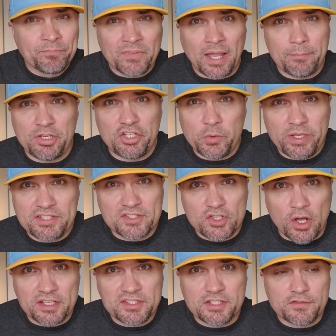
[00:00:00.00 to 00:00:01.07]
I mean, you eat
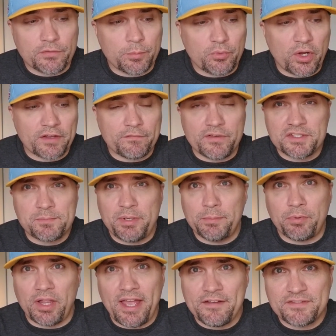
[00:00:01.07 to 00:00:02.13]
sausage for breakfast,
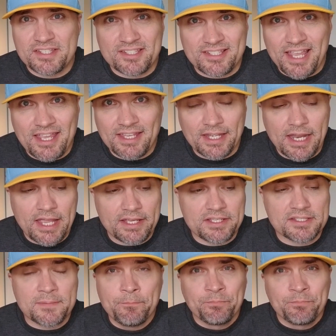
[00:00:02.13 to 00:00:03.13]
people have steak and eggs.